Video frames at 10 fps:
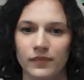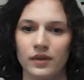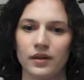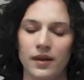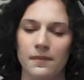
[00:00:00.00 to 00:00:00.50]

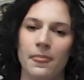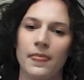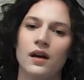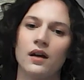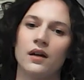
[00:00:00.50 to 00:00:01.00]
All right.
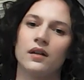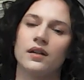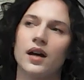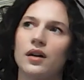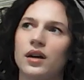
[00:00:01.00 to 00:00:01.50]

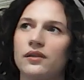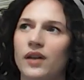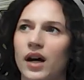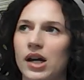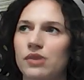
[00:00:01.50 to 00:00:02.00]
Now, if
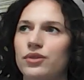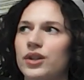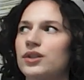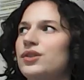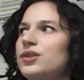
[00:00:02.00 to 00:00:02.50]
I
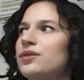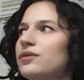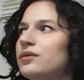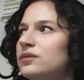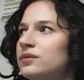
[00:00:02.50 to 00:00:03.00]
were
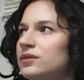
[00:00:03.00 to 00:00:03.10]
to